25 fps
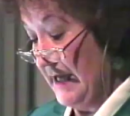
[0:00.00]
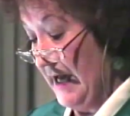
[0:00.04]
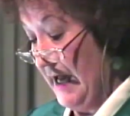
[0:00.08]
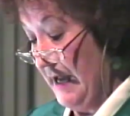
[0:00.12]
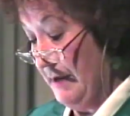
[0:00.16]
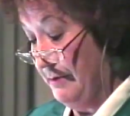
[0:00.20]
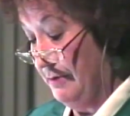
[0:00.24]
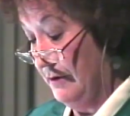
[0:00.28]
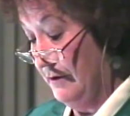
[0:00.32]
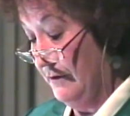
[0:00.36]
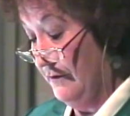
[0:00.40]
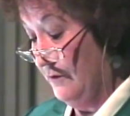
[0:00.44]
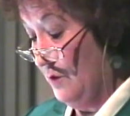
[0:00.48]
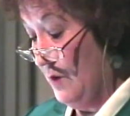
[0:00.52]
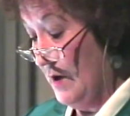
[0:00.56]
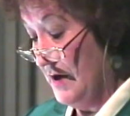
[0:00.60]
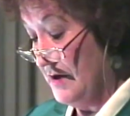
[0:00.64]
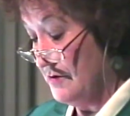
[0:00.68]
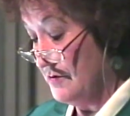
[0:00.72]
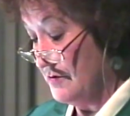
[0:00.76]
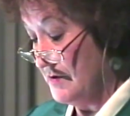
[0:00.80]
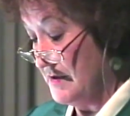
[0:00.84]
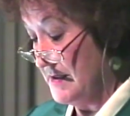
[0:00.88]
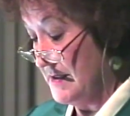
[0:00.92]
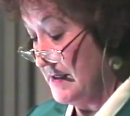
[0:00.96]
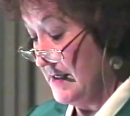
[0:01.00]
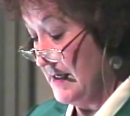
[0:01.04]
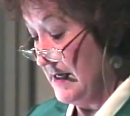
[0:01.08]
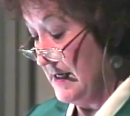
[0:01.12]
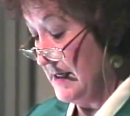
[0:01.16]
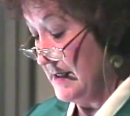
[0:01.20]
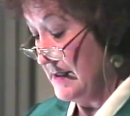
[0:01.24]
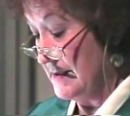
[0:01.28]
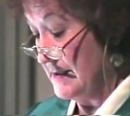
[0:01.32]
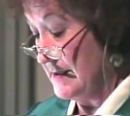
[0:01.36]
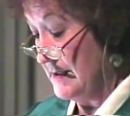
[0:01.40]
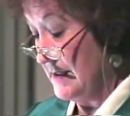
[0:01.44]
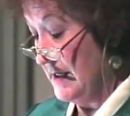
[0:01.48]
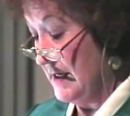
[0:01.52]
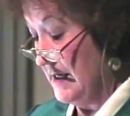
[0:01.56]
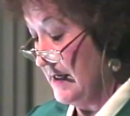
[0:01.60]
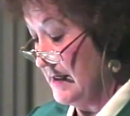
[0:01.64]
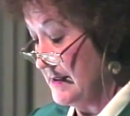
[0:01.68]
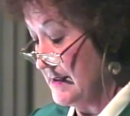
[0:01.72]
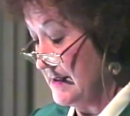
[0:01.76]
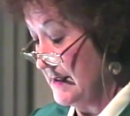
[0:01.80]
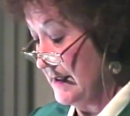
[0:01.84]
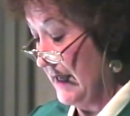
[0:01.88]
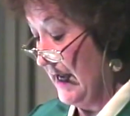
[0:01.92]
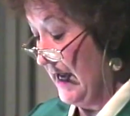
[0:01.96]
It is capable of wondrous things.
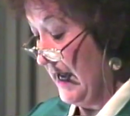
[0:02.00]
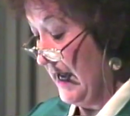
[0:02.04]
It